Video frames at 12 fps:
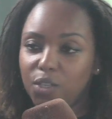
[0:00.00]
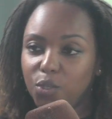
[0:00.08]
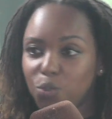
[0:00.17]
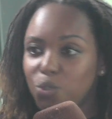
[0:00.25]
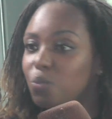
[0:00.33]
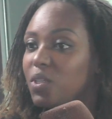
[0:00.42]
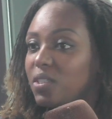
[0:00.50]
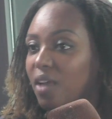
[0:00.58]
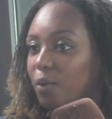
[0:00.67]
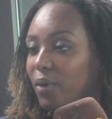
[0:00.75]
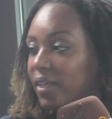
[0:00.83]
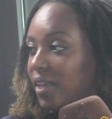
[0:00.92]
should we
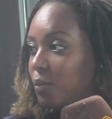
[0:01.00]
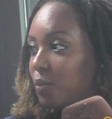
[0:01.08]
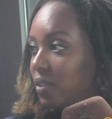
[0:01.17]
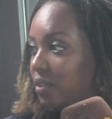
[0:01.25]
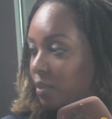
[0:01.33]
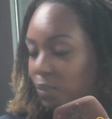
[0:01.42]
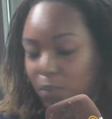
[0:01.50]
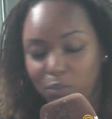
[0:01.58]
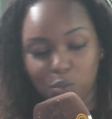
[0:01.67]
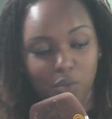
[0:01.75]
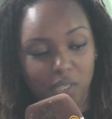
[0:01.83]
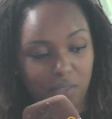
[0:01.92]
start working with people
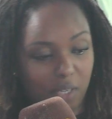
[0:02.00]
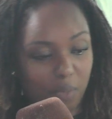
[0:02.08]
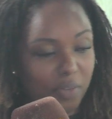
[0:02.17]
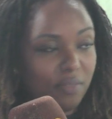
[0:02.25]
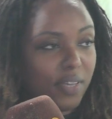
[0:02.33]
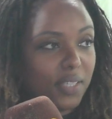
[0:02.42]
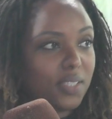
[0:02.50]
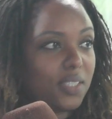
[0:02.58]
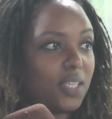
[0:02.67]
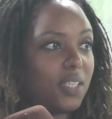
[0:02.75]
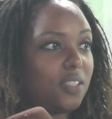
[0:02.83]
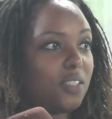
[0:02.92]
who are developing
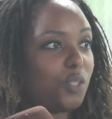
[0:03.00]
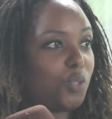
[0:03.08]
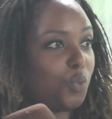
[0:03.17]
vaccines